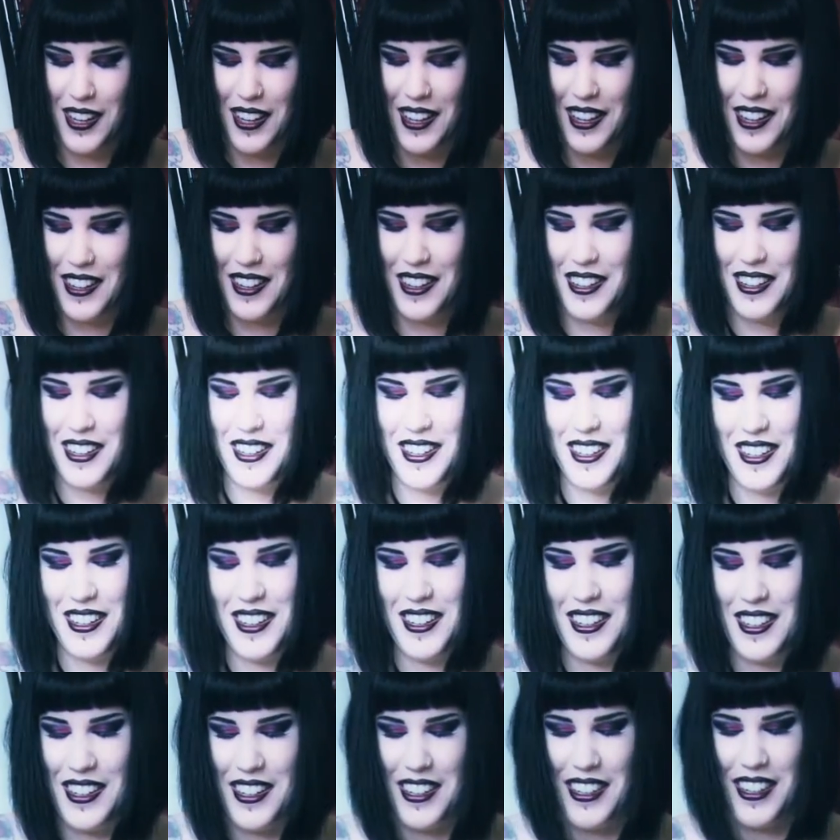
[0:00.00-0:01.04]
oh,
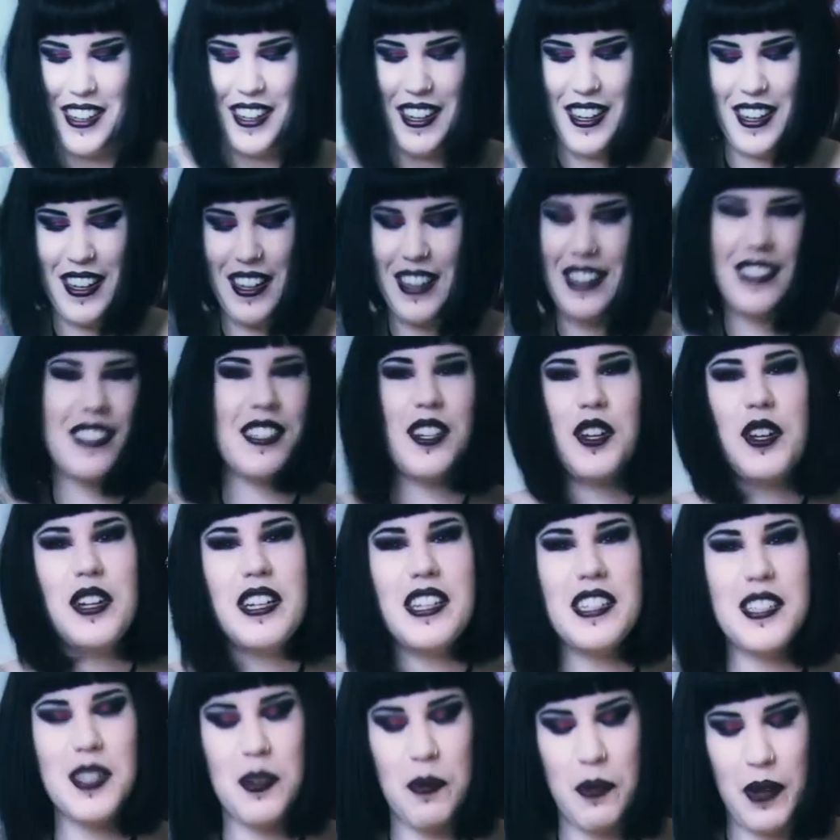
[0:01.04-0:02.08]
there's no
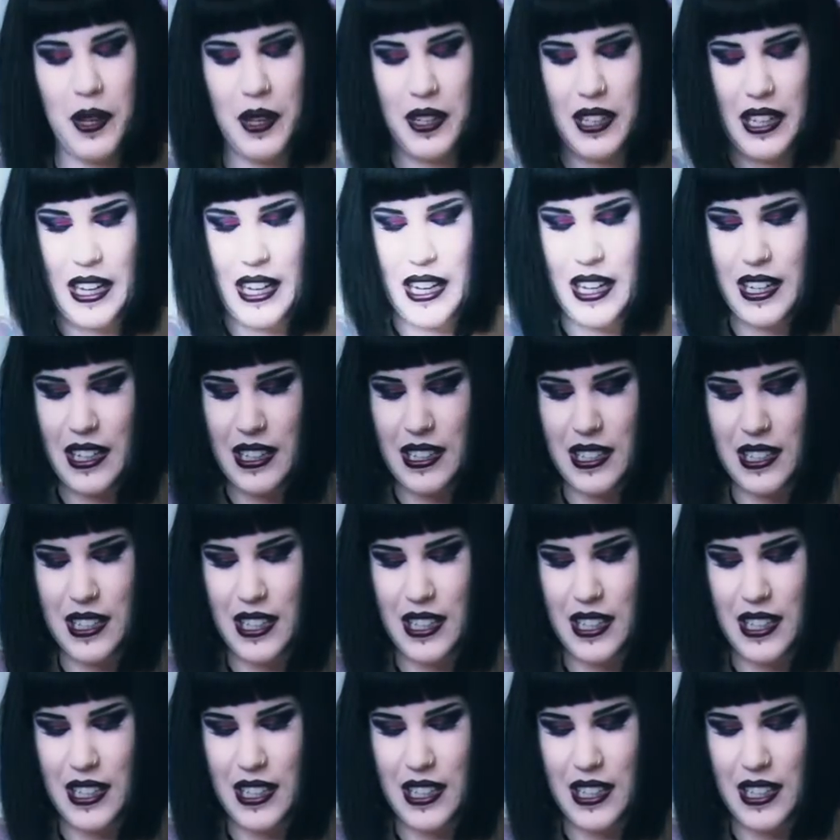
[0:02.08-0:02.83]
need to be neat, is